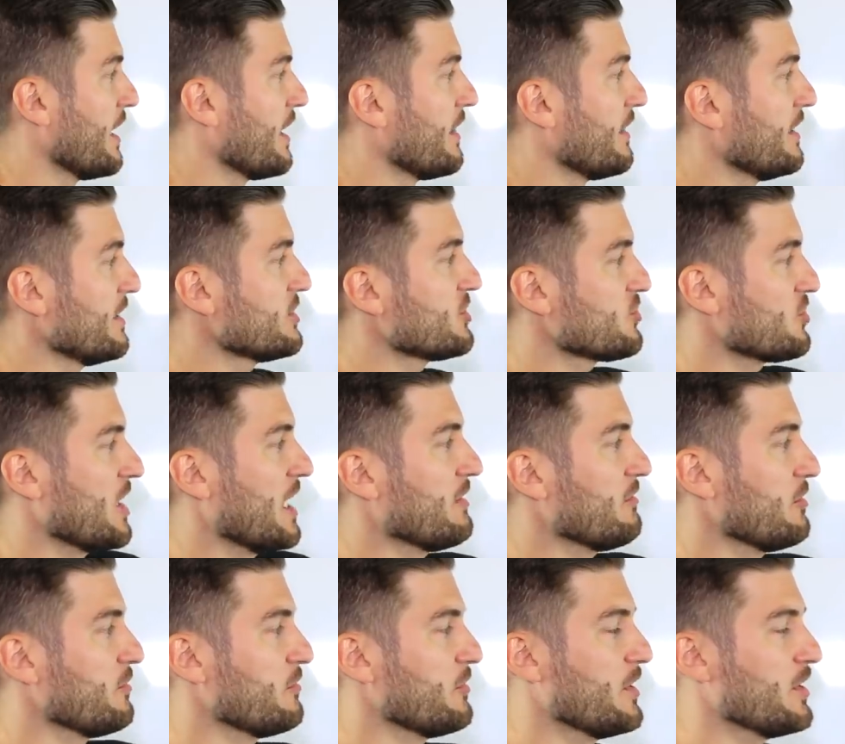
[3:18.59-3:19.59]
This
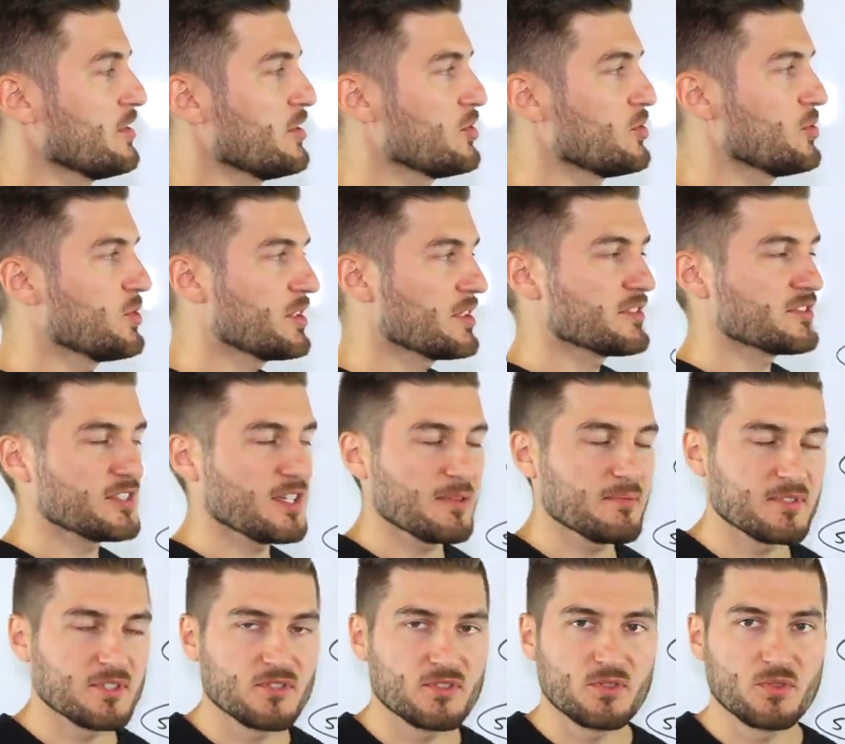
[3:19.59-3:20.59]
travel fund, you can
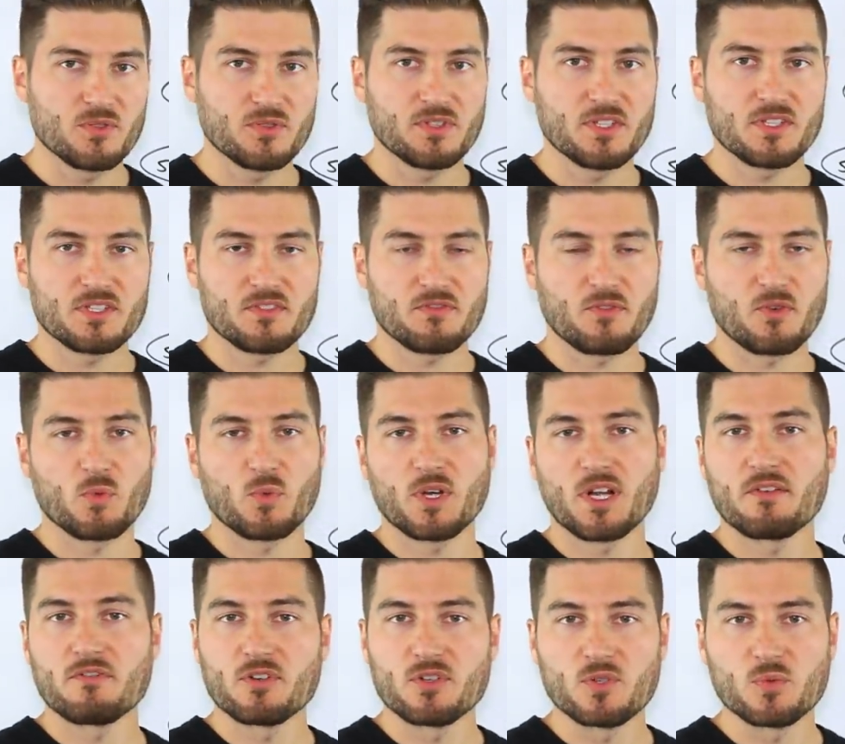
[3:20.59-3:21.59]
substitute this for
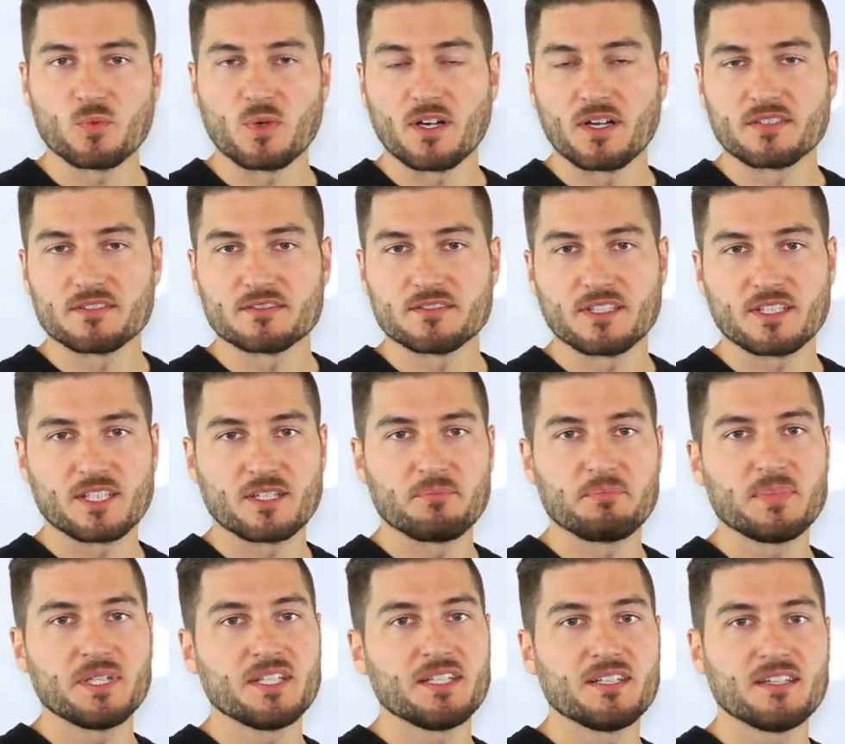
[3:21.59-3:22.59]
whatever you want. It
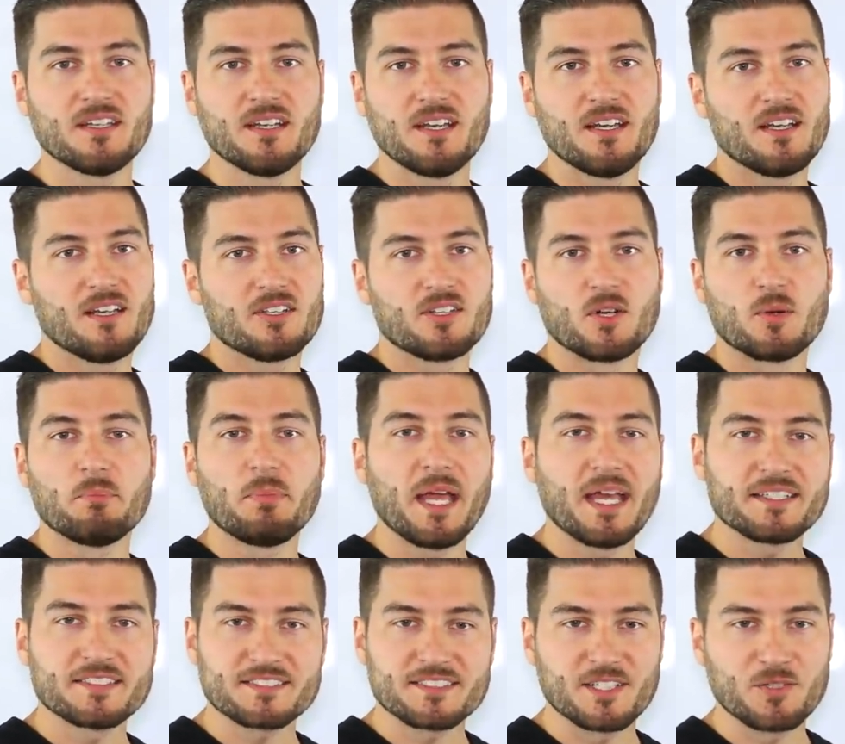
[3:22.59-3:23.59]
can be, you know,
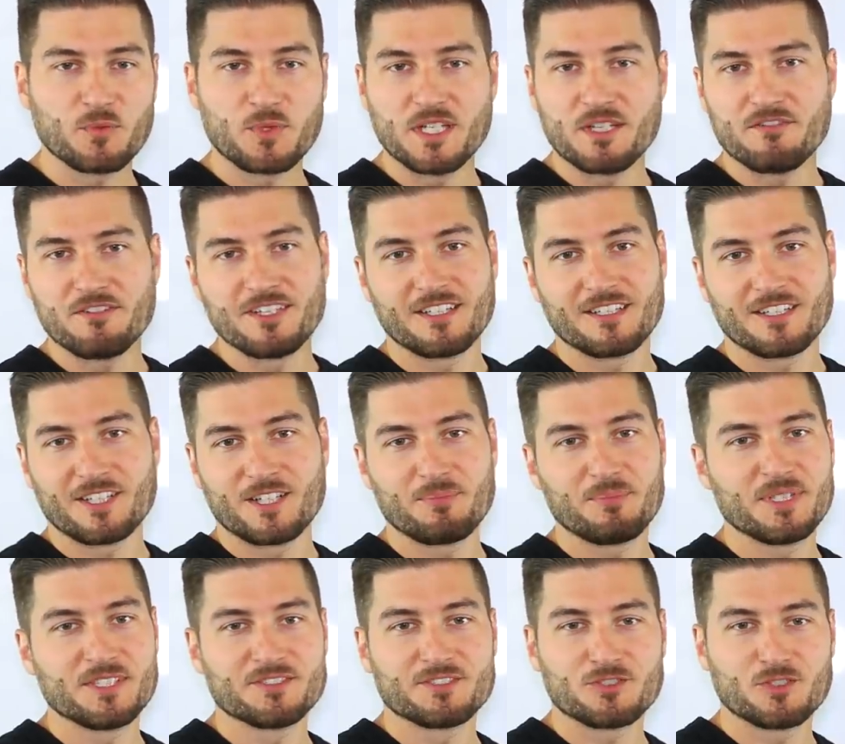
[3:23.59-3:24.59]
basket weaving, it
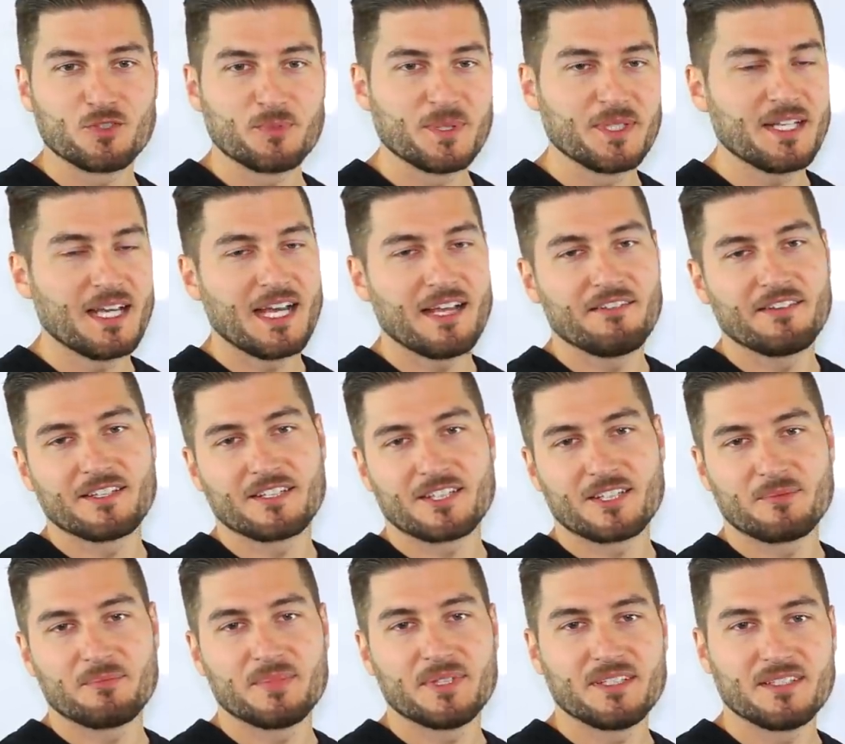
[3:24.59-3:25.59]
could be scuba diving, it
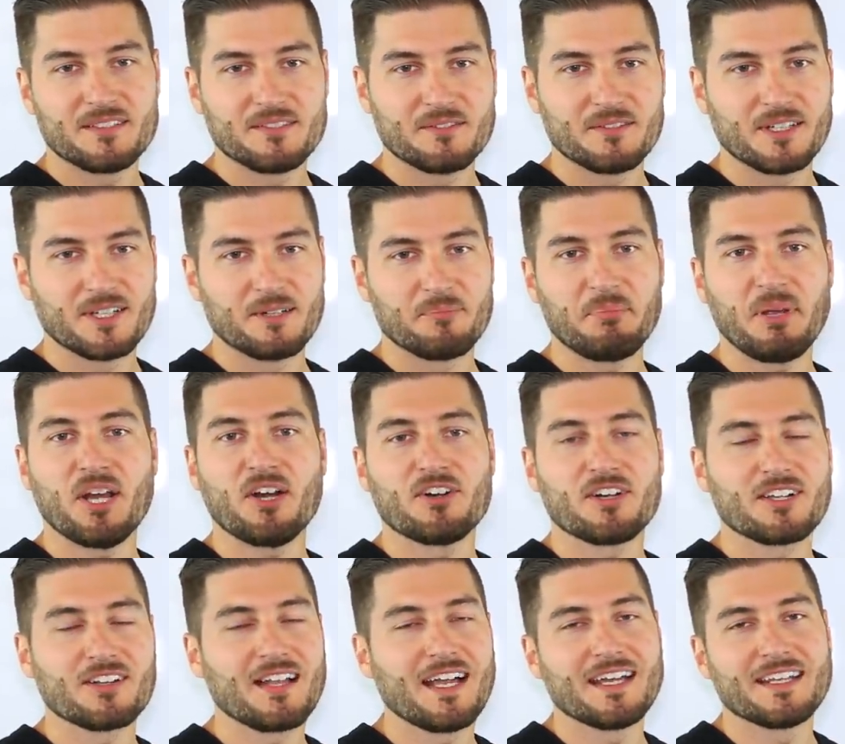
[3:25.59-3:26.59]
could be
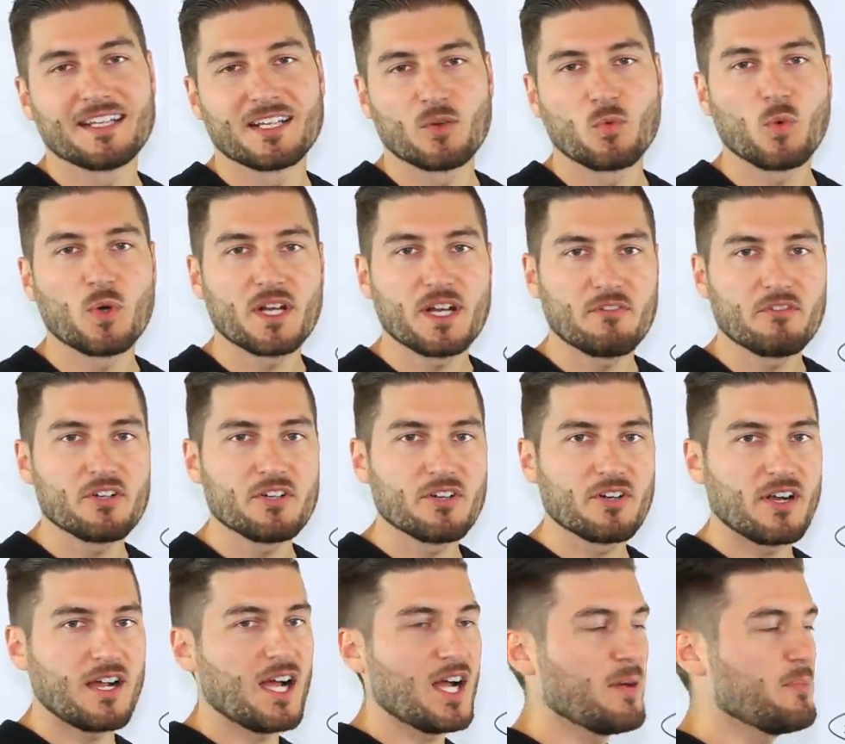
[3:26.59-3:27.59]
paragliding, whatever
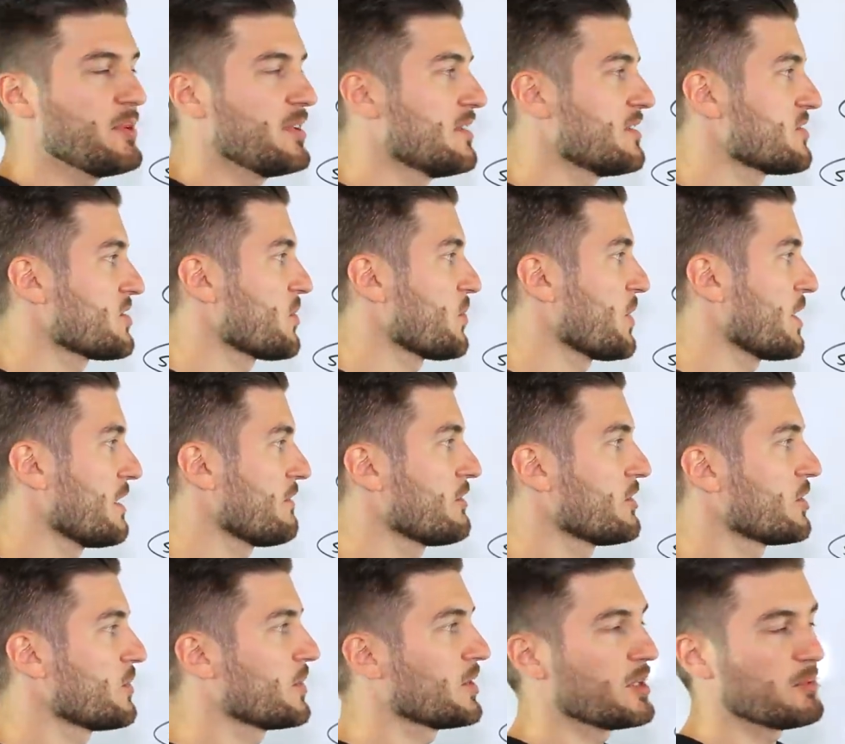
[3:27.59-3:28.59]
your hobby is or
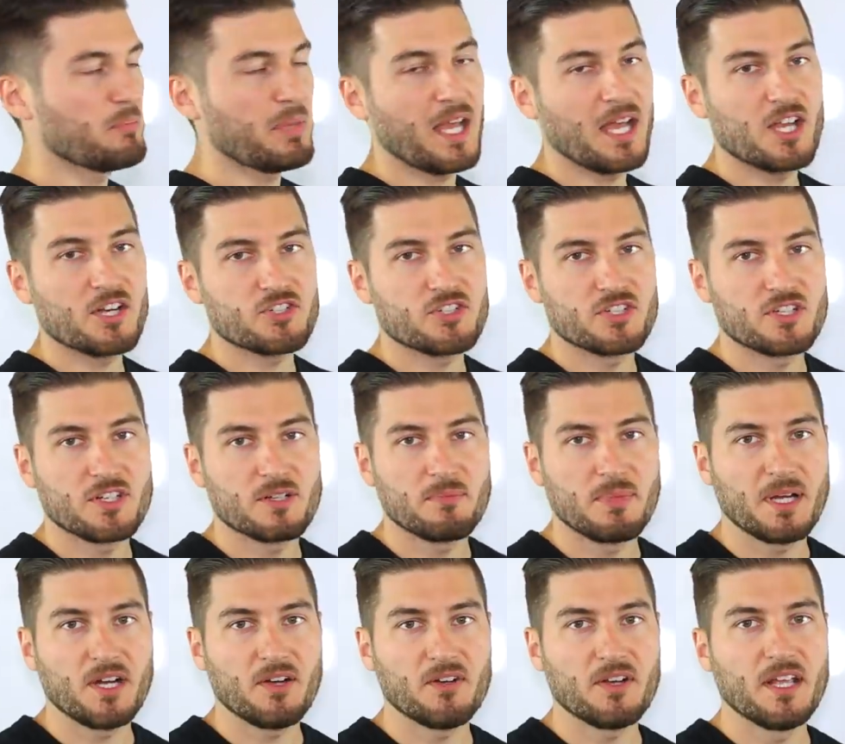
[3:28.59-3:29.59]
whatever you're really passionate
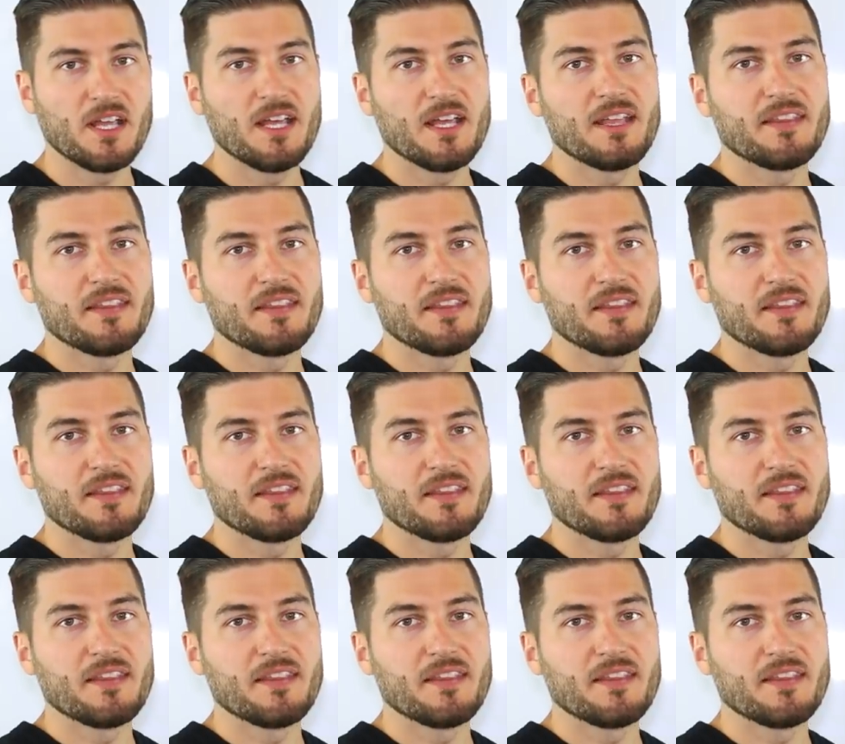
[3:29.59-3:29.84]
about,